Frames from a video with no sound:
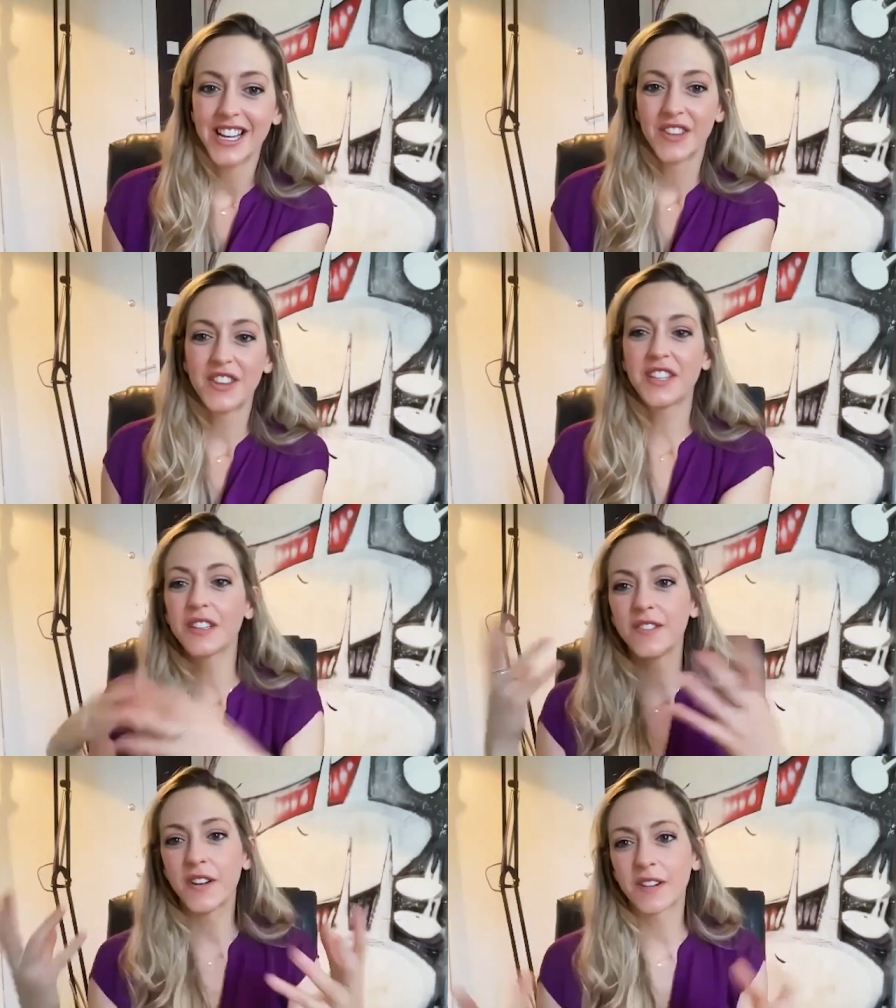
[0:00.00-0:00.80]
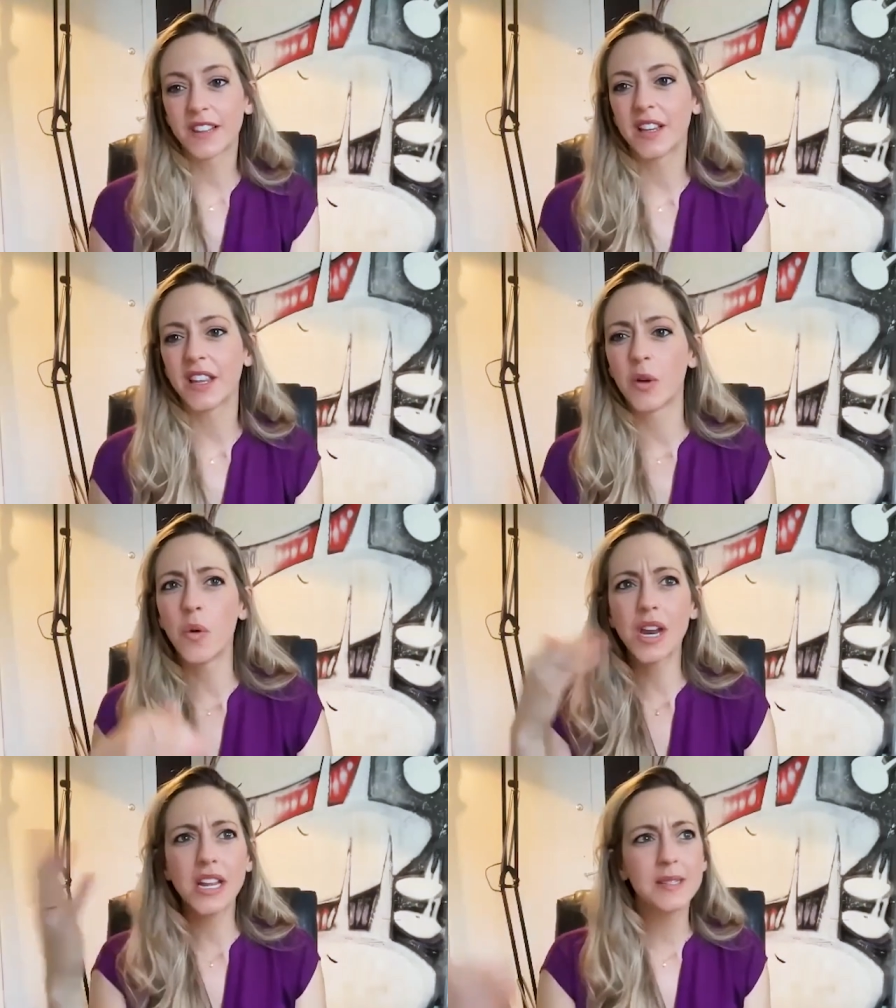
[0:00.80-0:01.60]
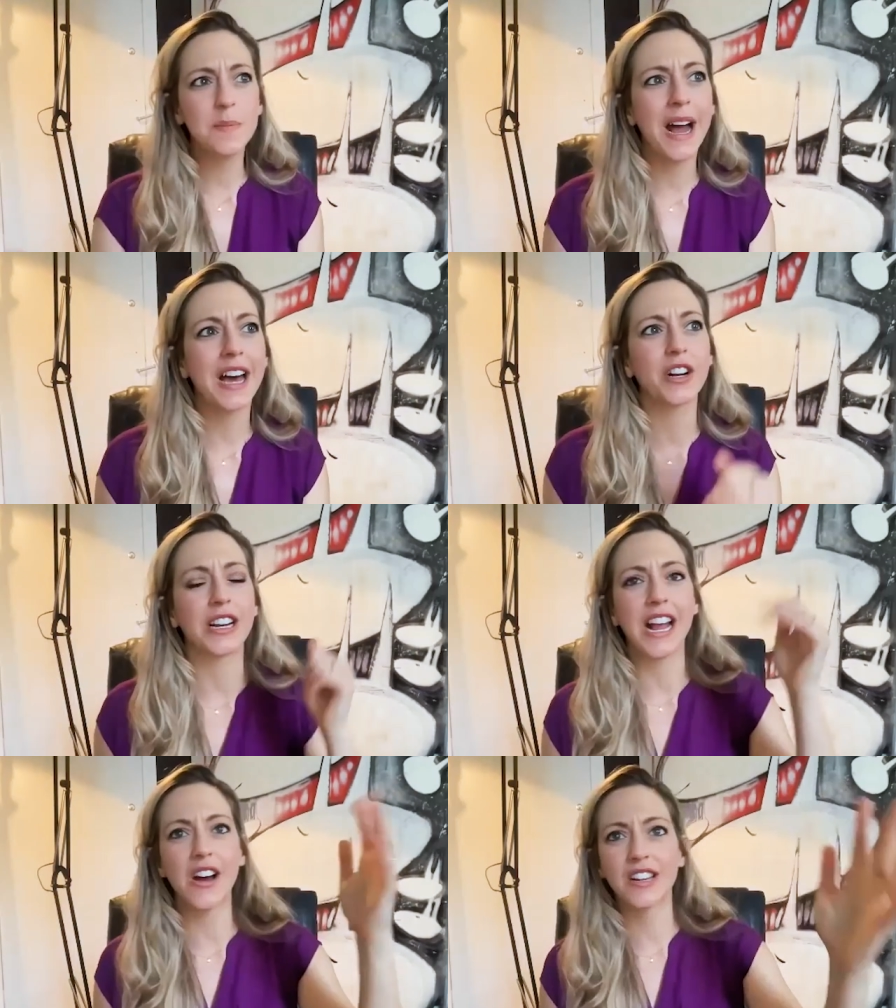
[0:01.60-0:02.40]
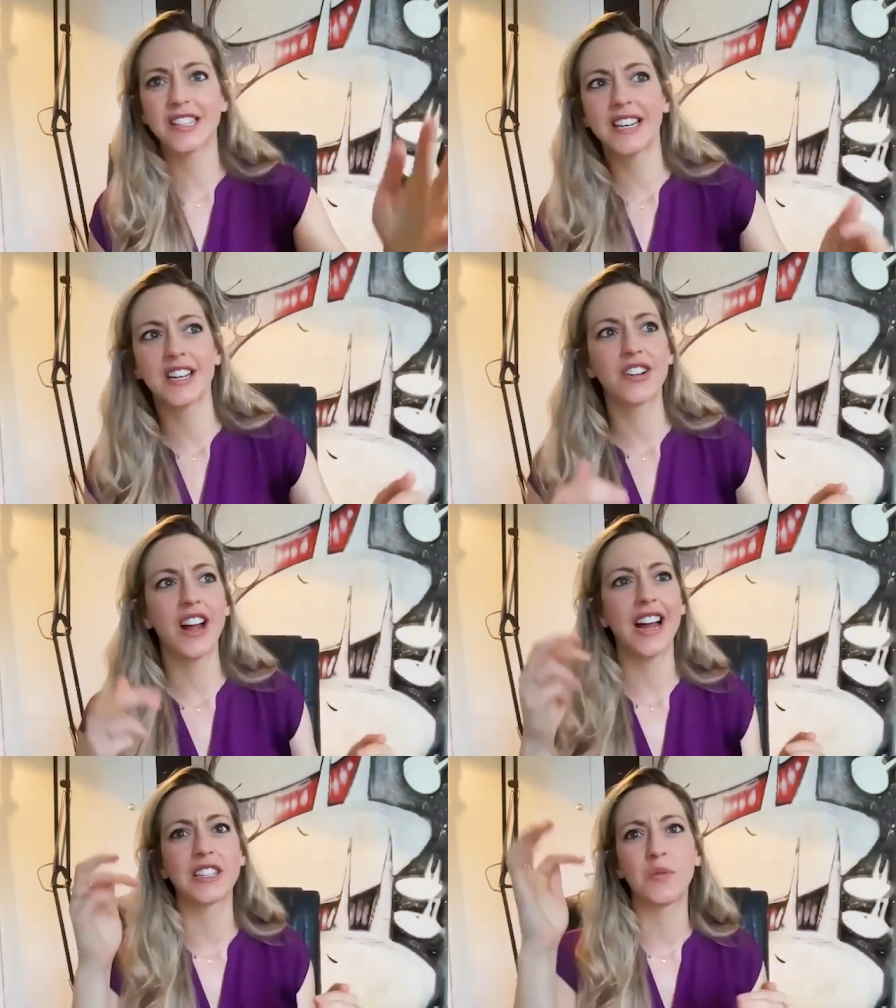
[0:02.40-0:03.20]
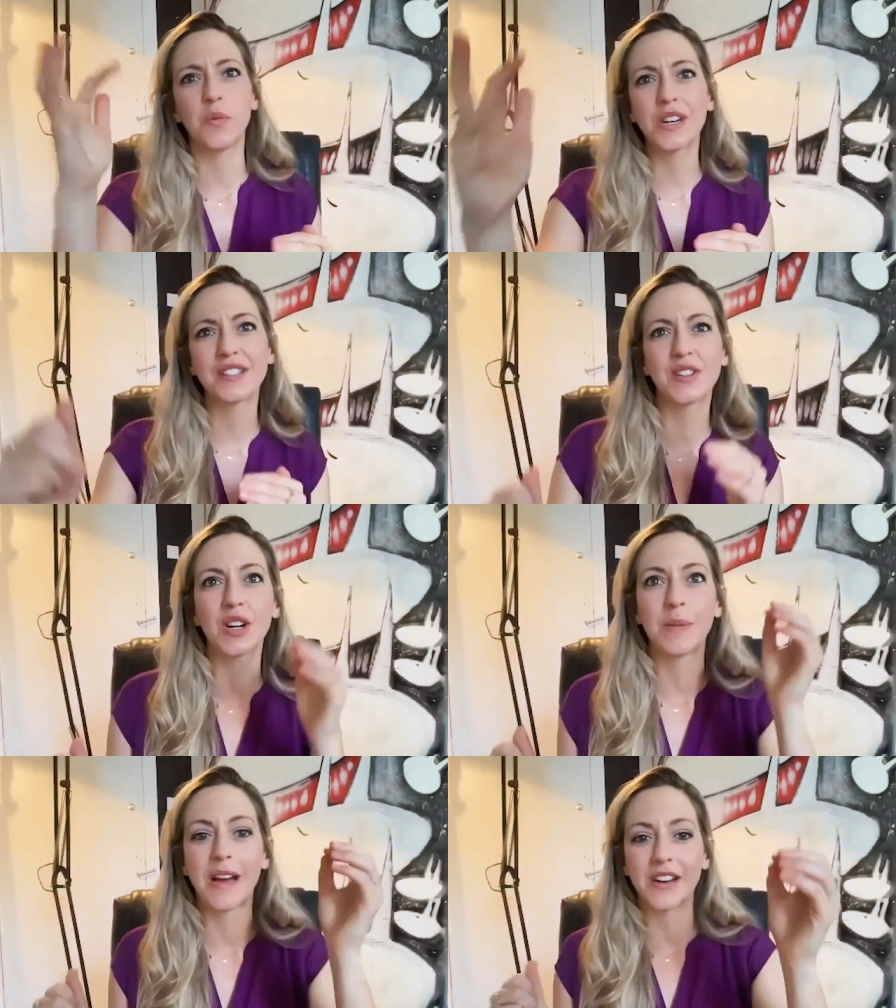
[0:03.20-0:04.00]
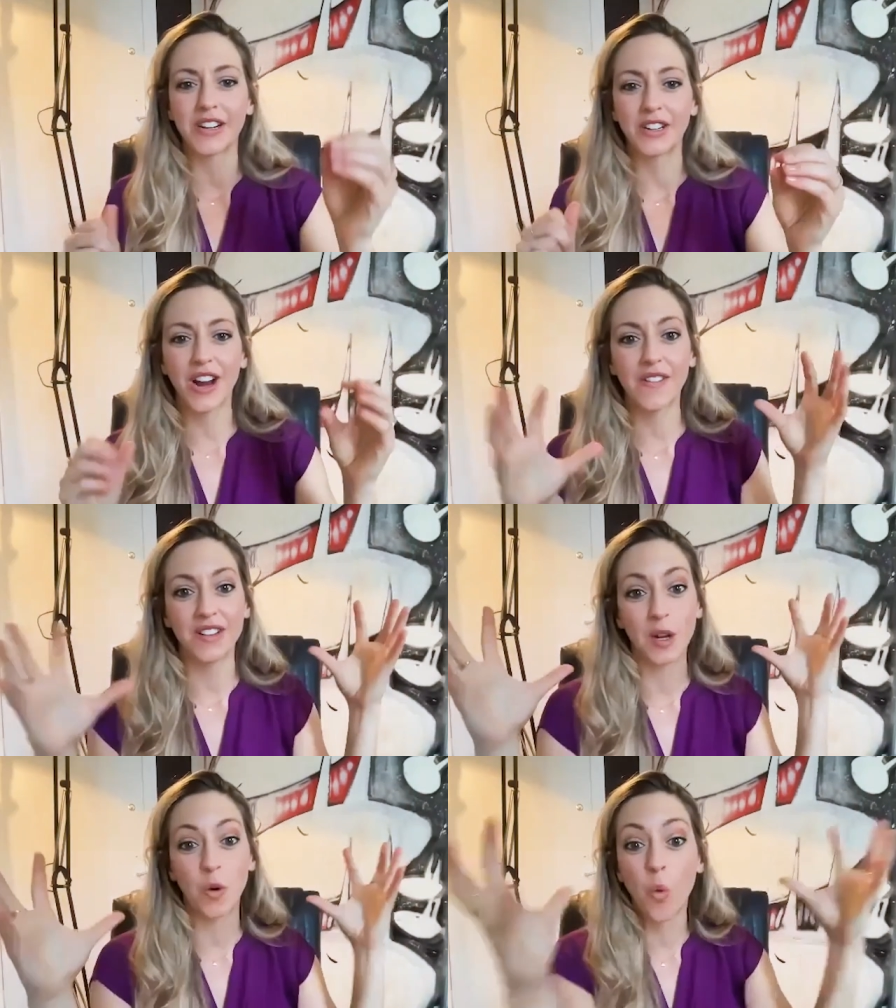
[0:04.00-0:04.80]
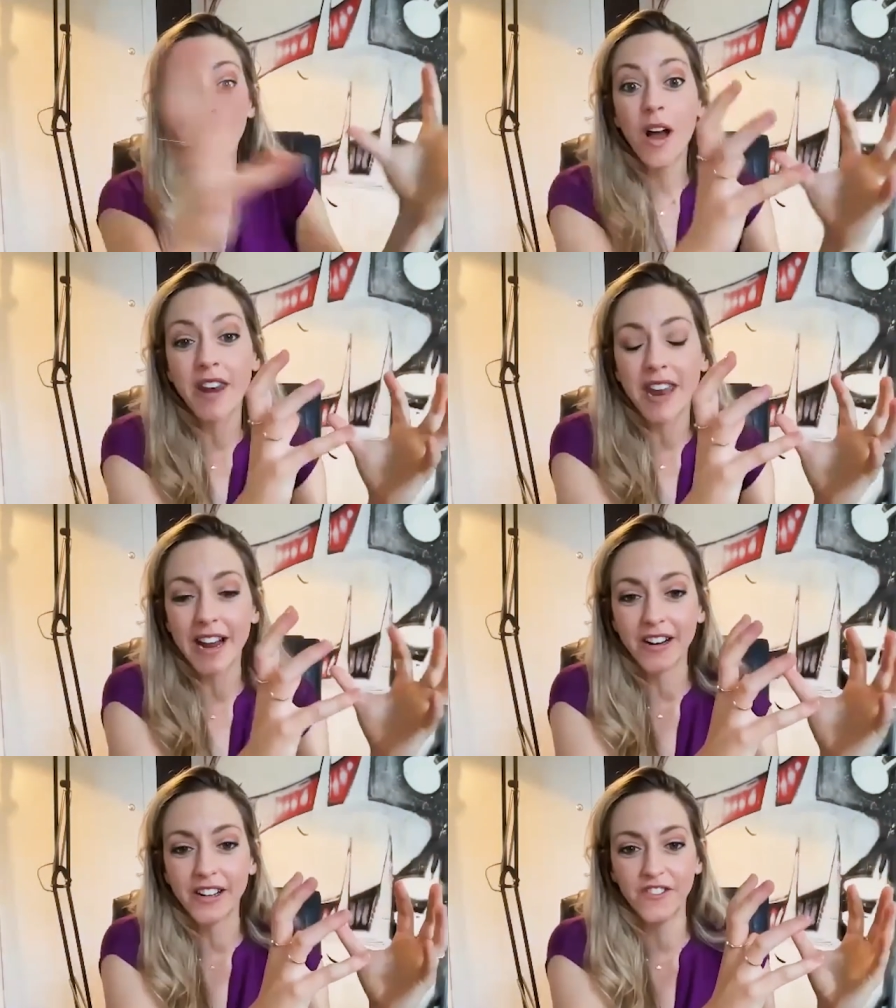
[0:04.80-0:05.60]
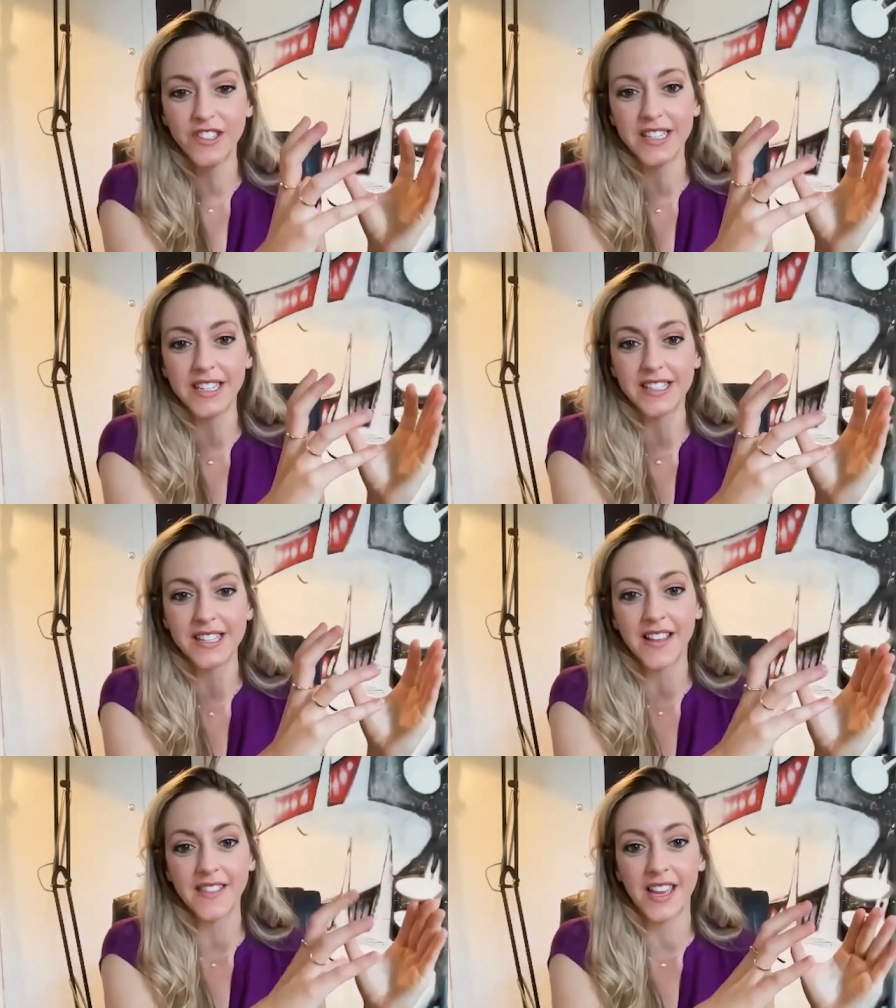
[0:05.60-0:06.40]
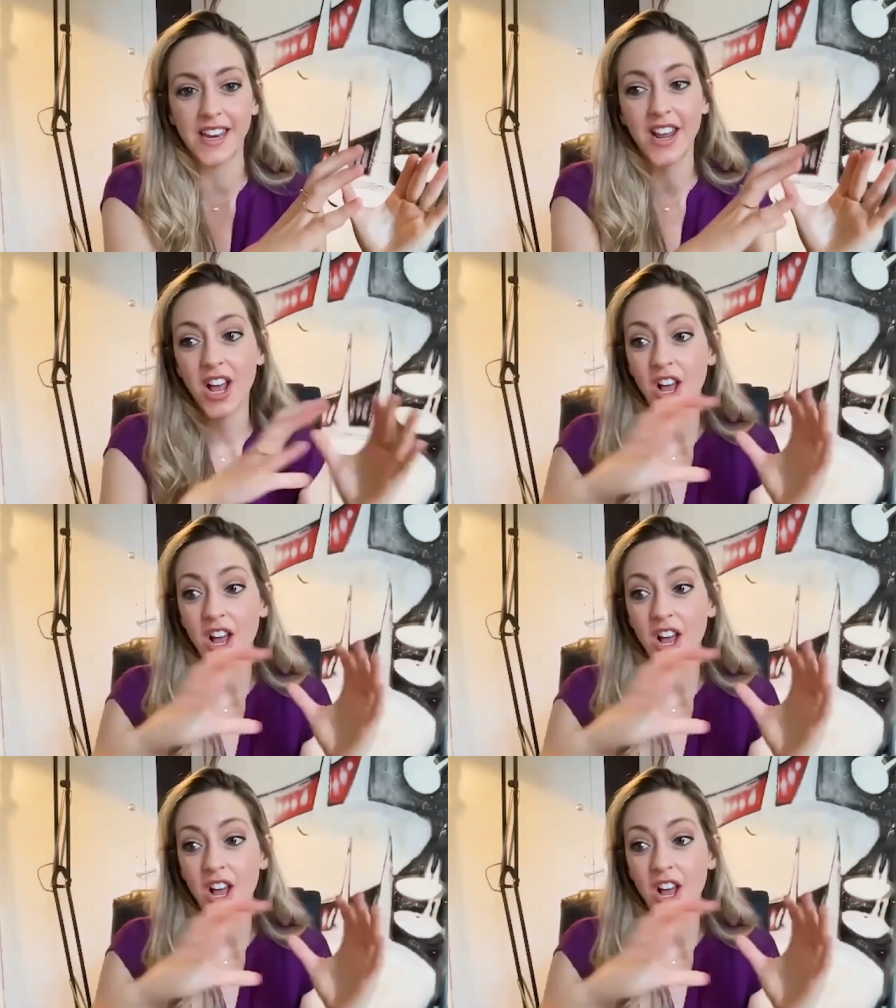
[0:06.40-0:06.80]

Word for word: the theory of everything like what is matter and how does it interact and what is dark matter and gravity is like one area of physics and then